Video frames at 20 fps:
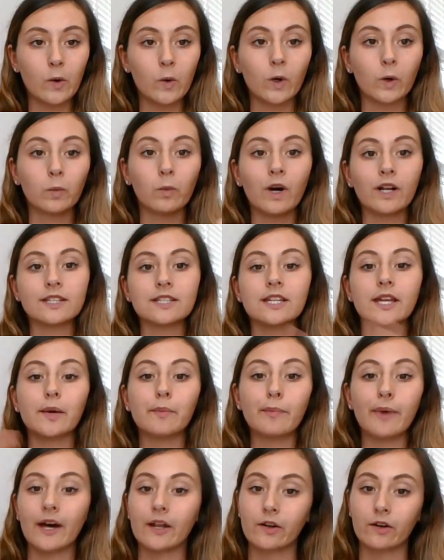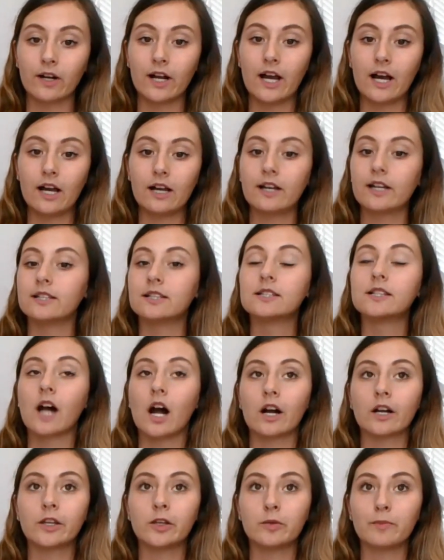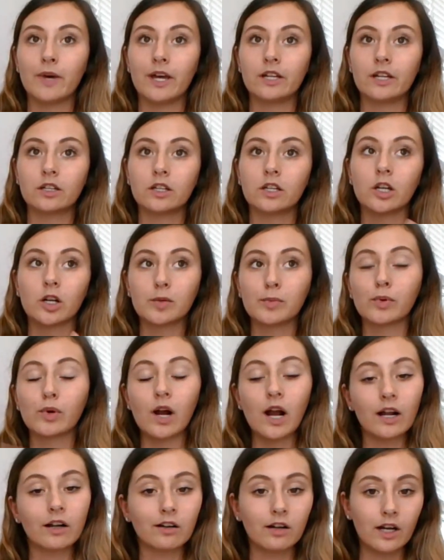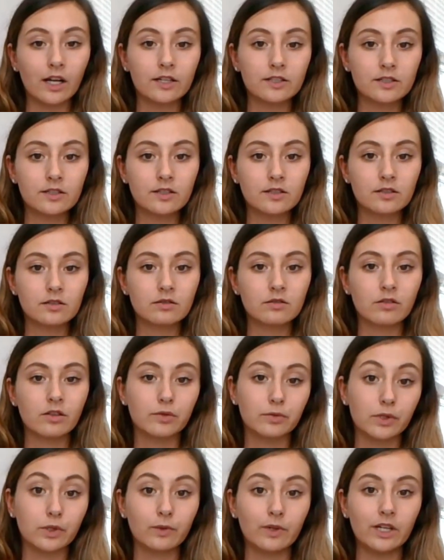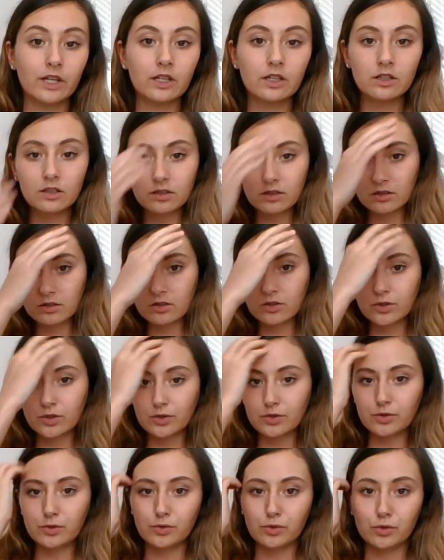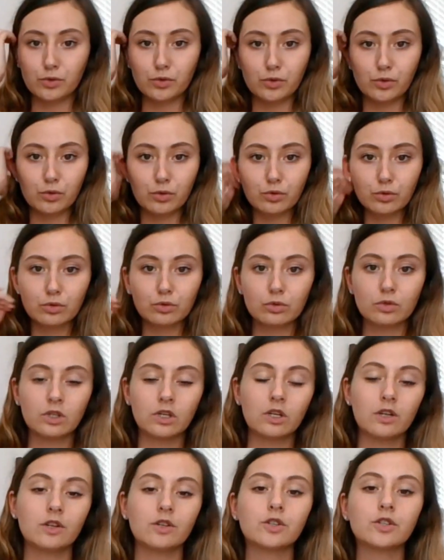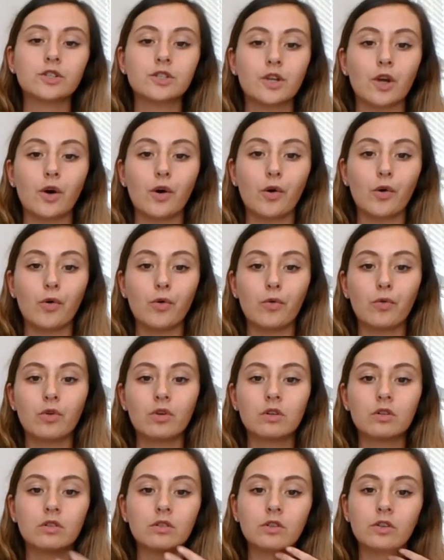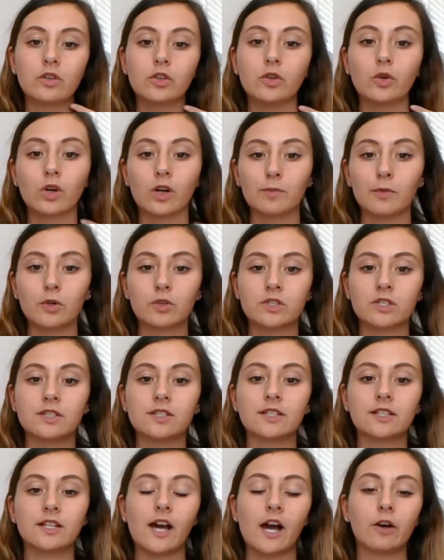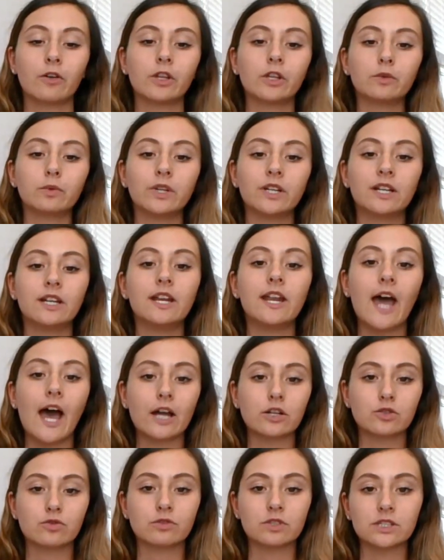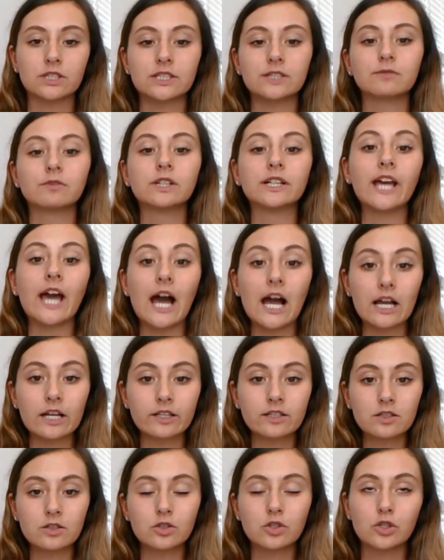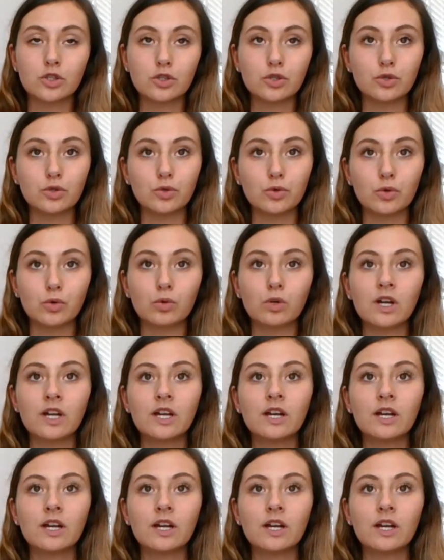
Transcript: or want to get better at and document your progress through it to show your emotions and how you would naturally react to